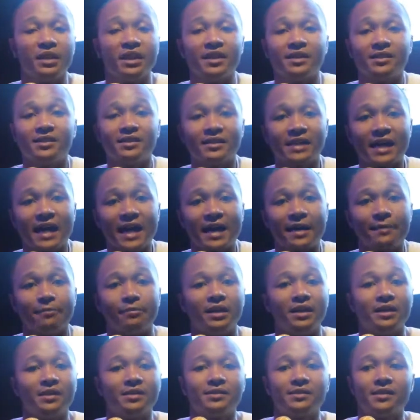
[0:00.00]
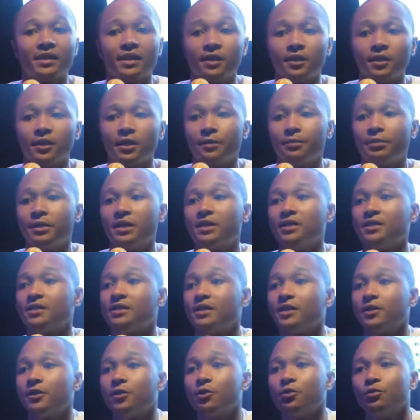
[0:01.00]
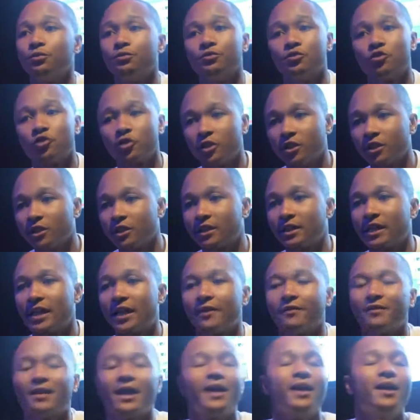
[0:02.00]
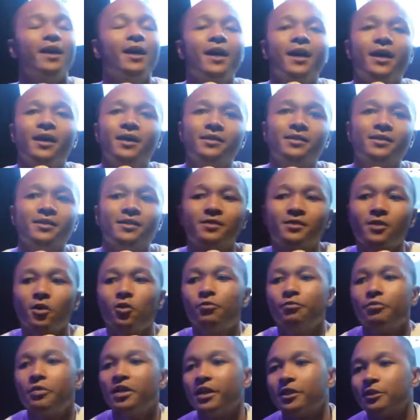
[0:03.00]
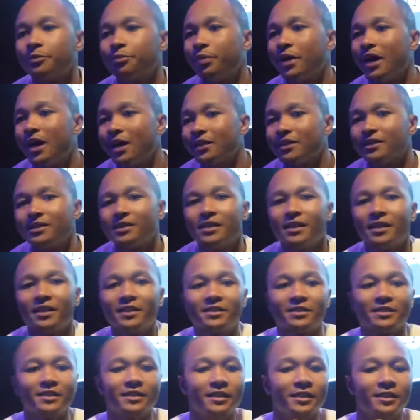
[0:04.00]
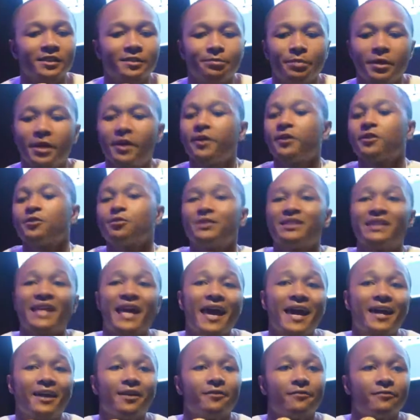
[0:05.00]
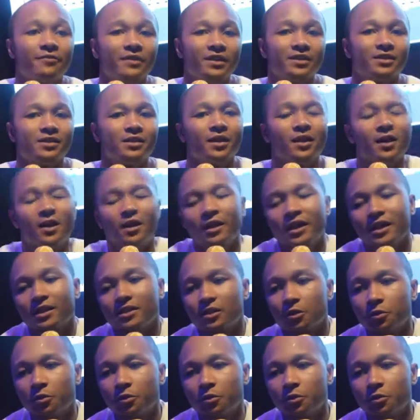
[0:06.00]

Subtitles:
being shot, being set up. He could tell you drug like it's just so much politics, and his parents was activists and all that.